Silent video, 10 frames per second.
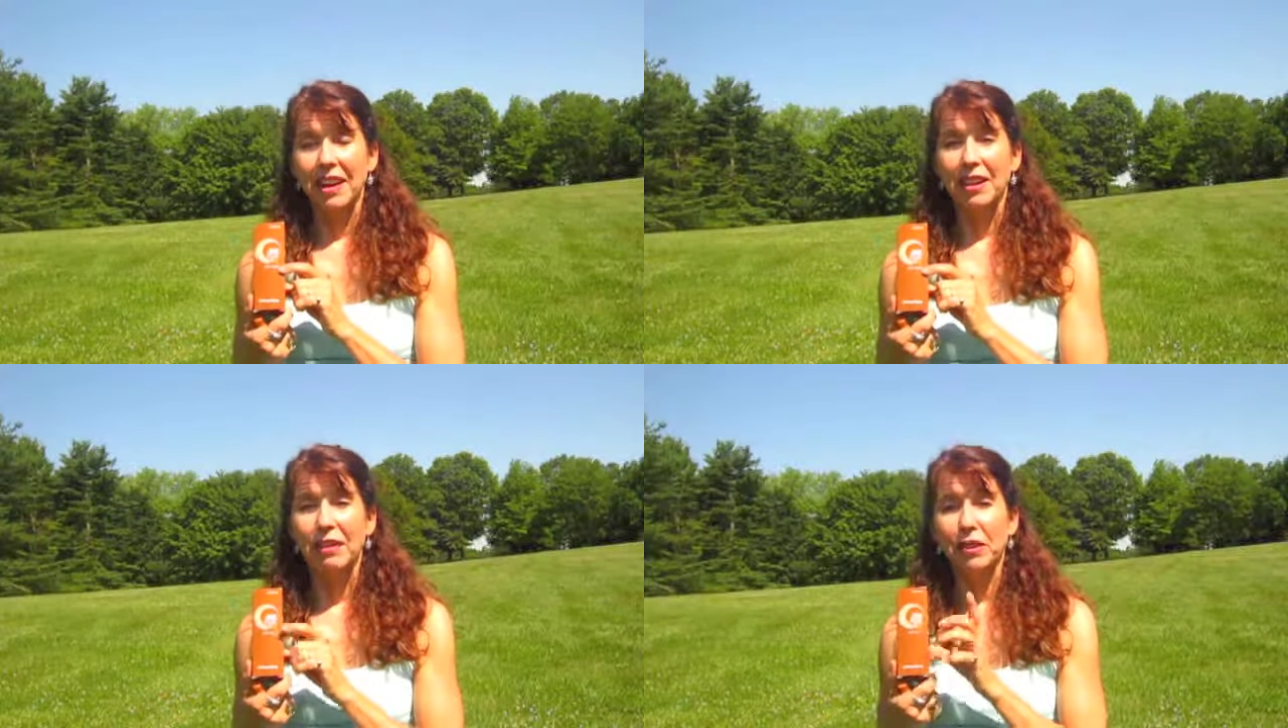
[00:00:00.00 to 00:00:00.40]

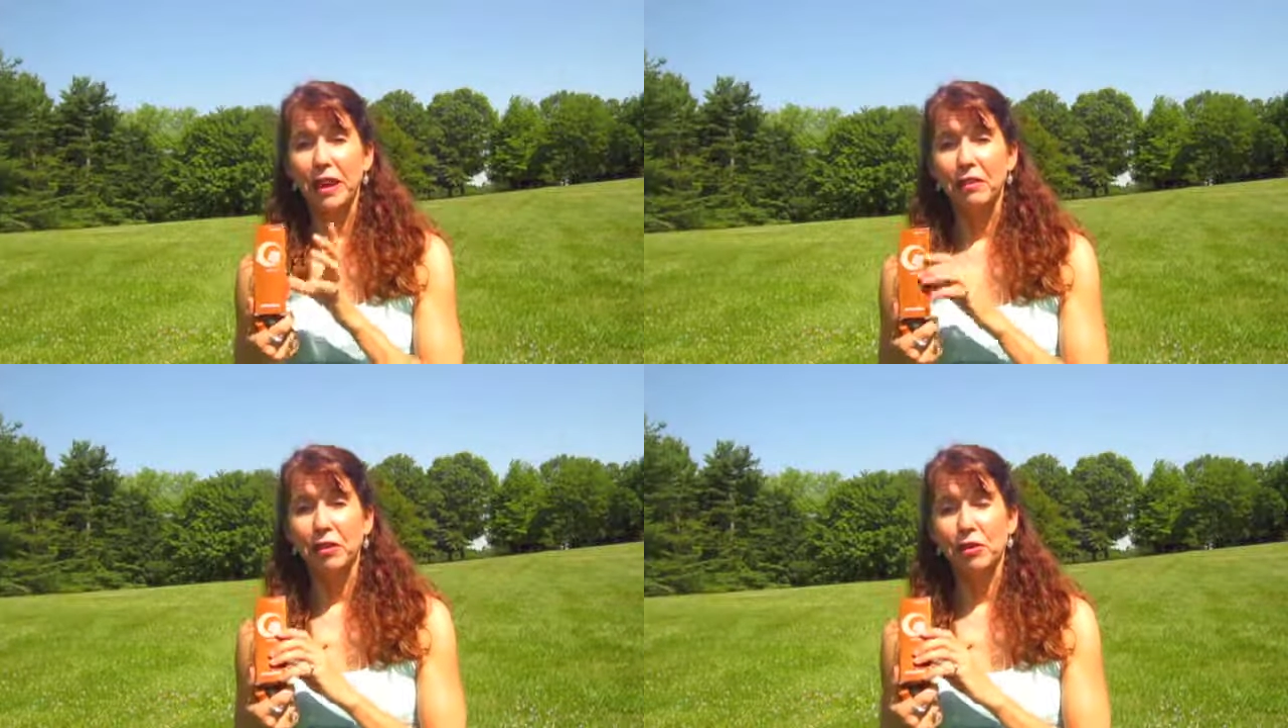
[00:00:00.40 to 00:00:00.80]
I'll have a,
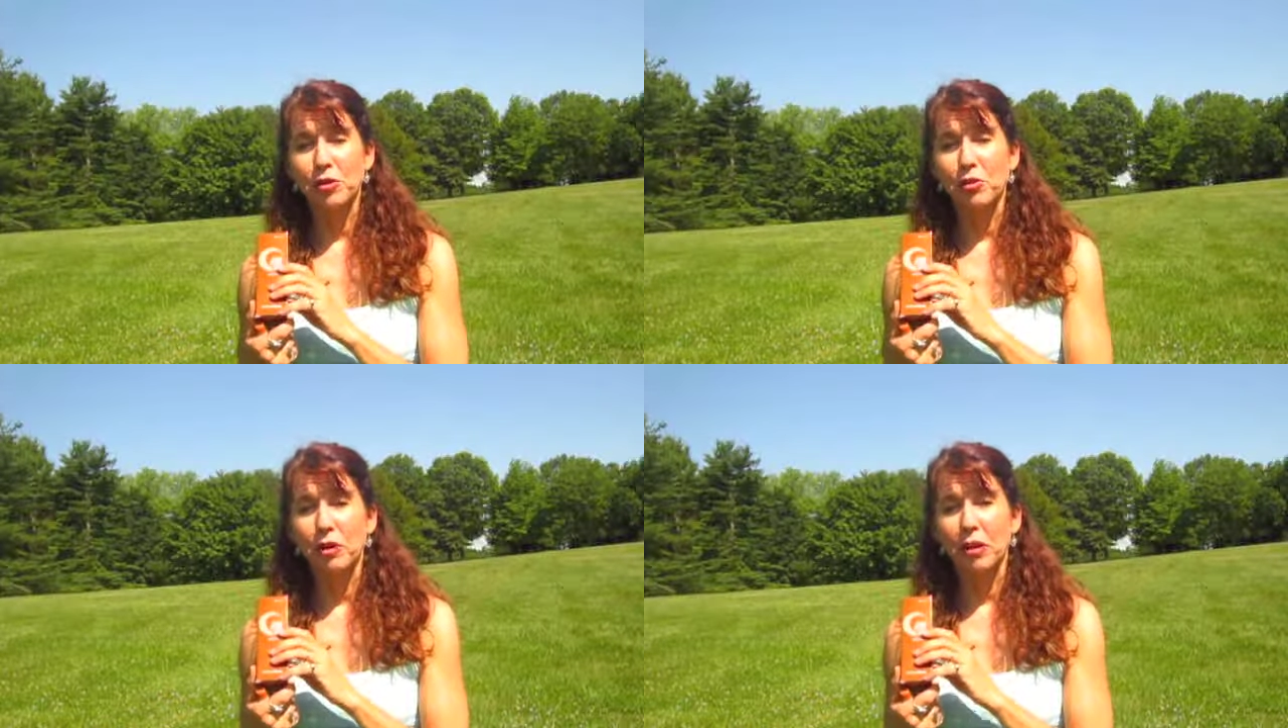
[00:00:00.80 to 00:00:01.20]
I have a little
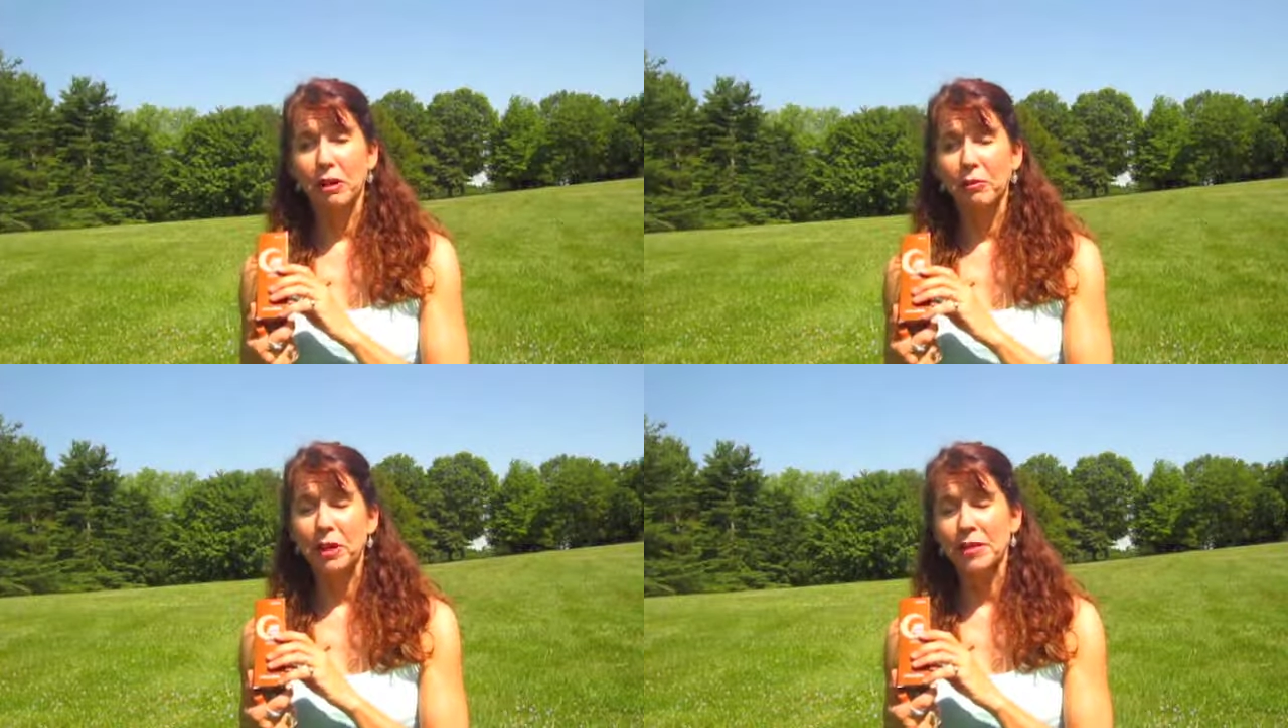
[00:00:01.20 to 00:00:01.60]
story.
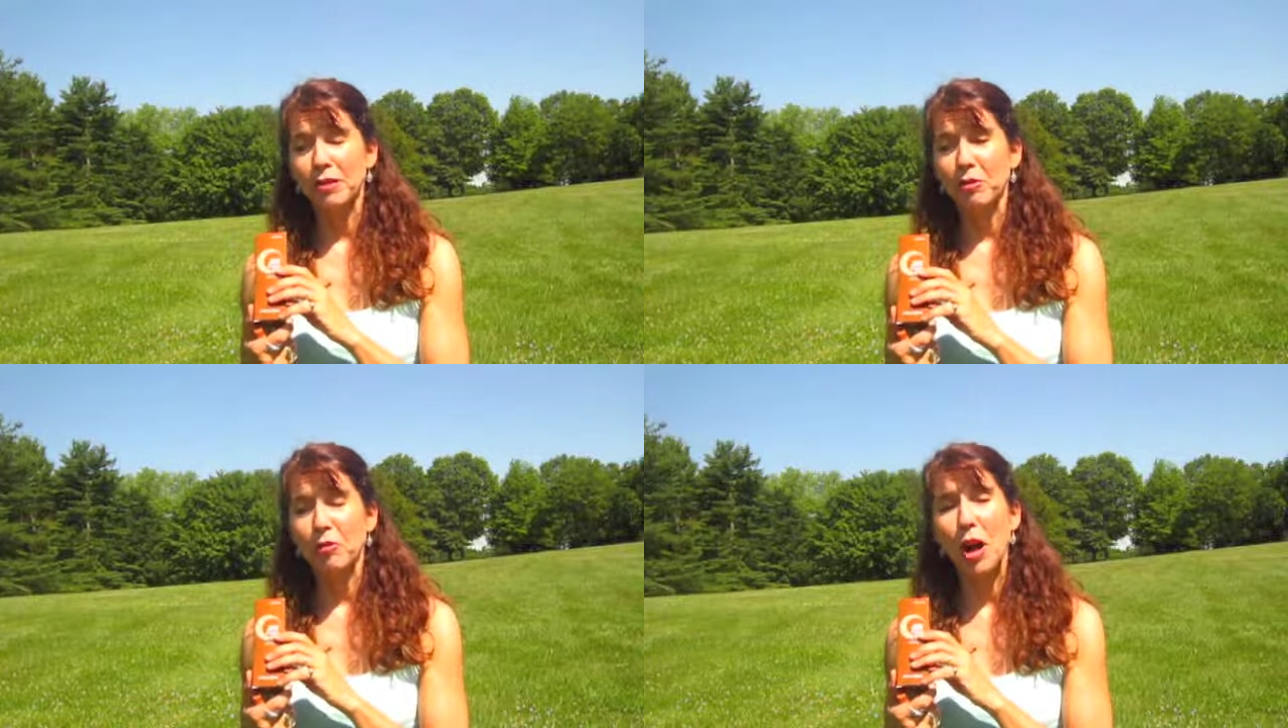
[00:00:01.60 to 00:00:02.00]
I went
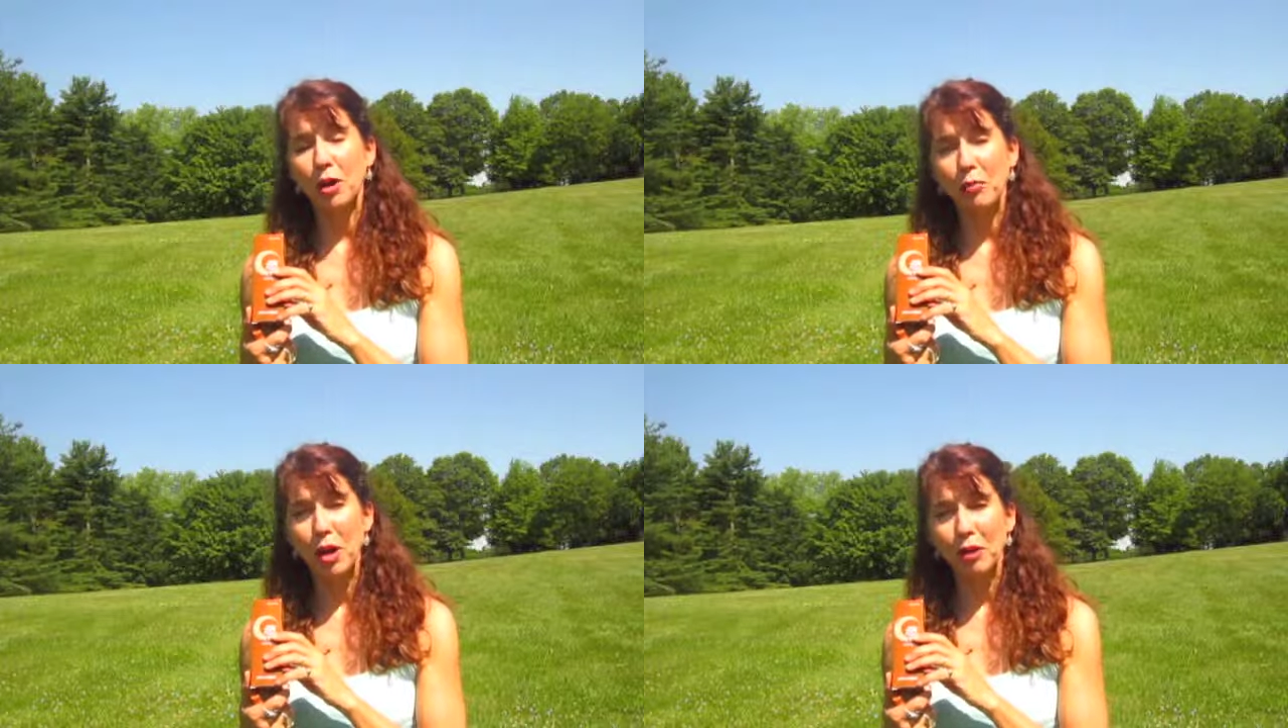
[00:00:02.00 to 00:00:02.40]
to a
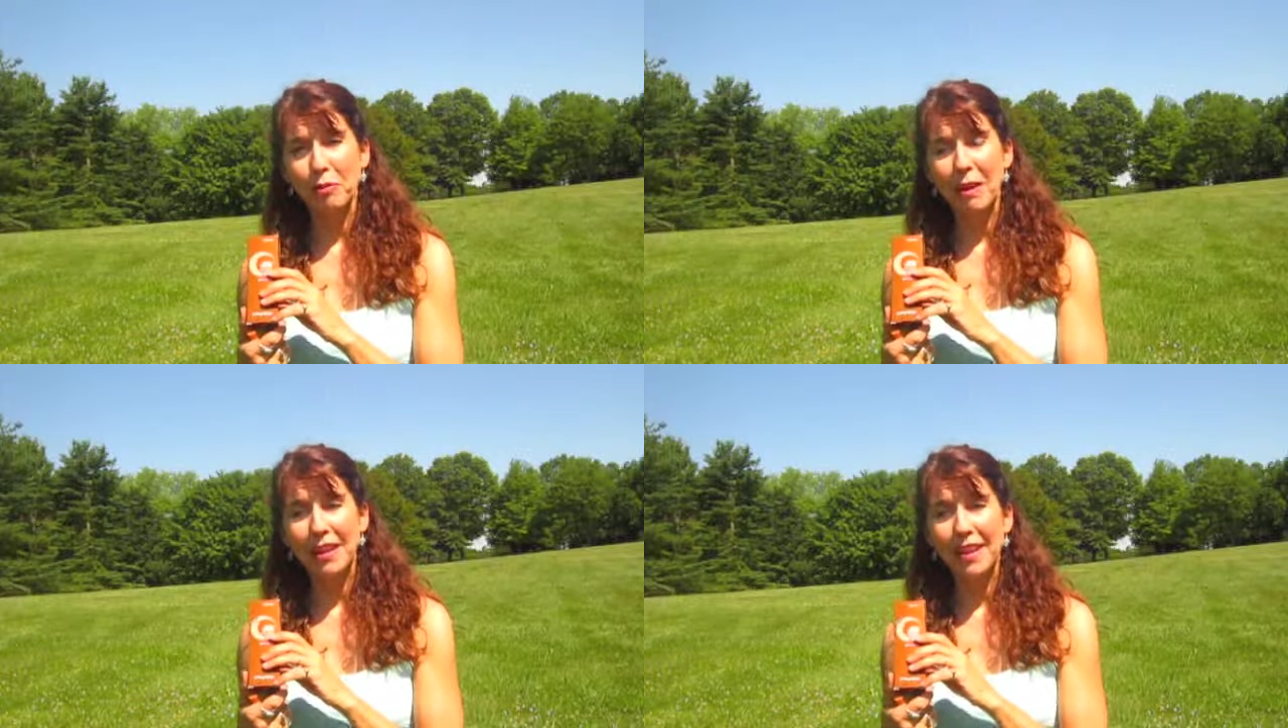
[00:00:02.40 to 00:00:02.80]
water park
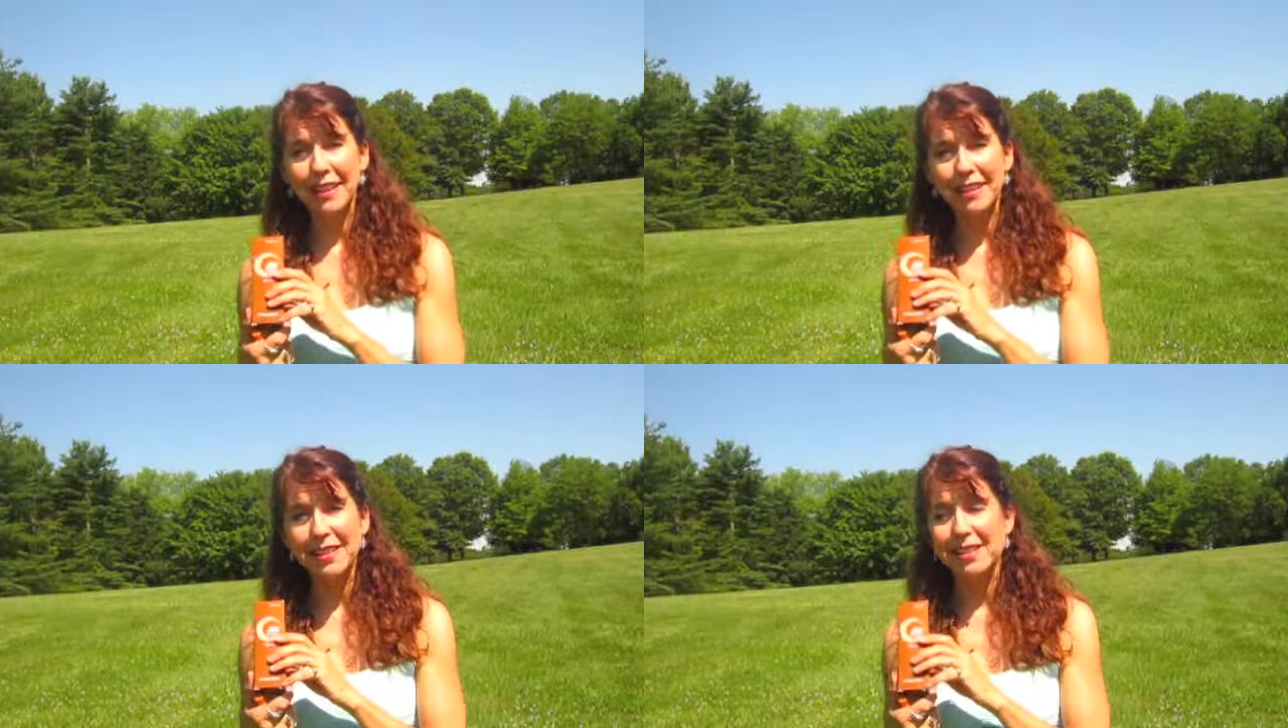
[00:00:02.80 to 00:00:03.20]
with my
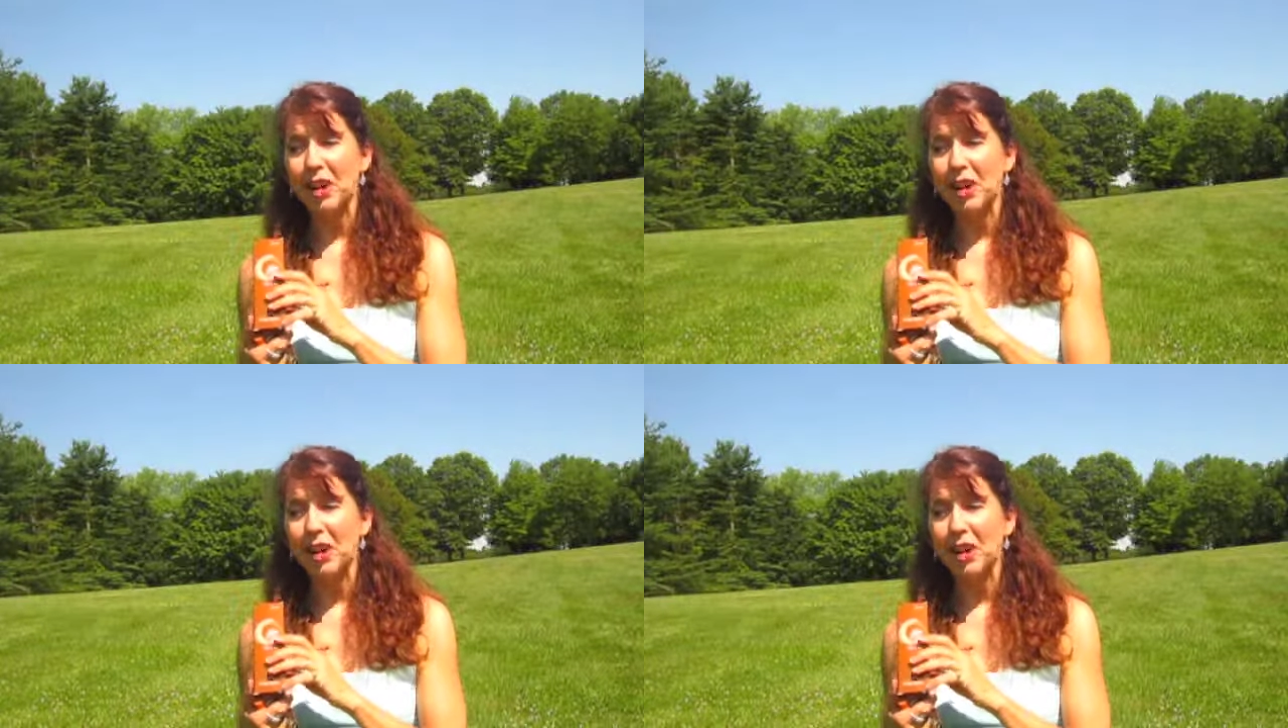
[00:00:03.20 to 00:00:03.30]
kids.